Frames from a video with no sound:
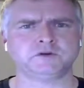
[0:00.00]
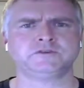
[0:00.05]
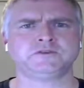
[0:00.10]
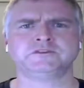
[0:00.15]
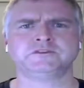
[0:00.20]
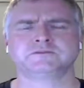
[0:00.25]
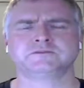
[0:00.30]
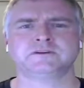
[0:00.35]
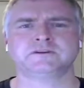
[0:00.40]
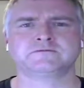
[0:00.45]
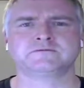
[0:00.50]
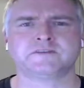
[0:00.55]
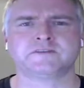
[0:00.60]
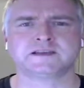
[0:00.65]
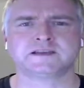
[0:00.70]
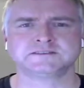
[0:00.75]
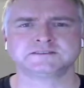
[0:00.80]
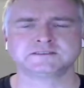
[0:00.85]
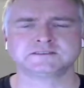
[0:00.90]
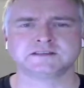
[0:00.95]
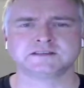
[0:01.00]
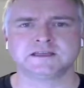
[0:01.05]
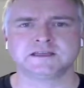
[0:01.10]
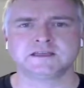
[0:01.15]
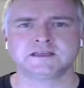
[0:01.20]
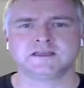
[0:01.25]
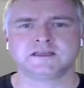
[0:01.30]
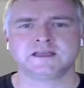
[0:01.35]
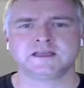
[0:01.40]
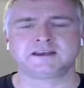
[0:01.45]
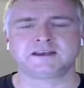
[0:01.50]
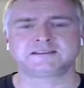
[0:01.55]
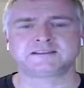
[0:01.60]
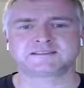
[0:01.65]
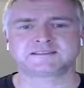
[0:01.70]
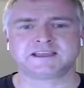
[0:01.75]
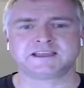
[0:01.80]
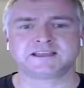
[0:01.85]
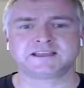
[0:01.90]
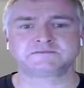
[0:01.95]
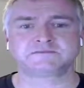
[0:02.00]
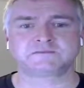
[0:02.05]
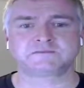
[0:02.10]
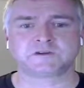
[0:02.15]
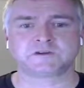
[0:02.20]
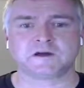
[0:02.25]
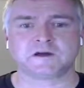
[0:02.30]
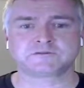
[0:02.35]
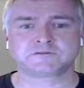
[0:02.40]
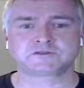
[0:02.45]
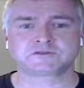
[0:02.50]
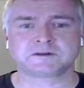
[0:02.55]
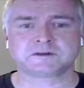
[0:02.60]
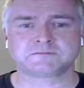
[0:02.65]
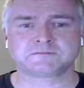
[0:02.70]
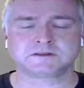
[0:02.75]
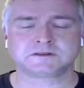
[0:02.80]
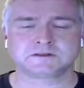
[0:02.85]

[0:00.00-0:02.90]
user interfaces. And it stands for TypeScript,